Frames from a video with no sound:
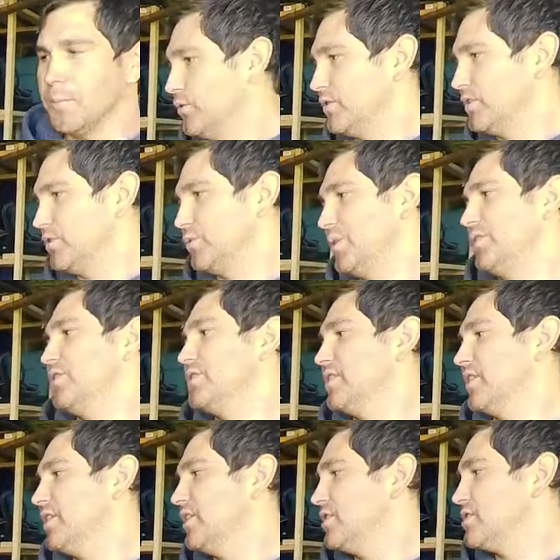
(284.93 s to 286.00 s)
Since we have to
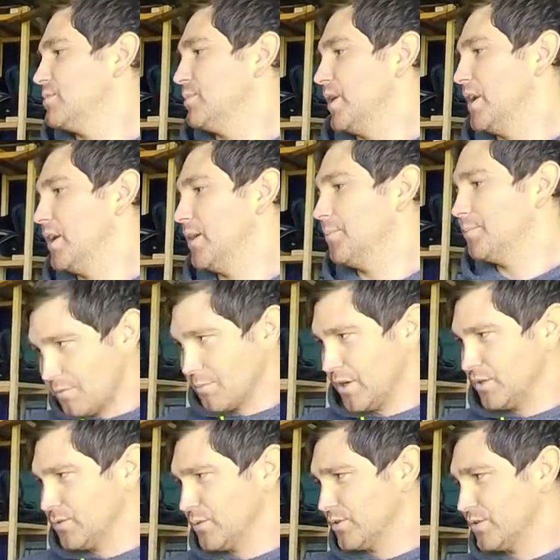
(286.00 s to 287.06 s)
sand the engine bay, might
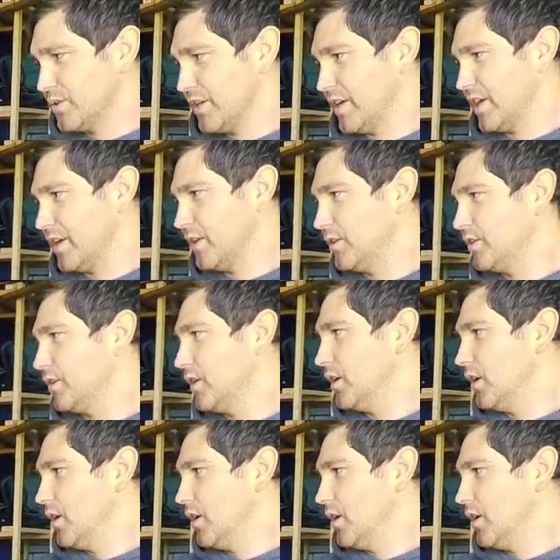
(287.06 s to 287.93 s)
as well sand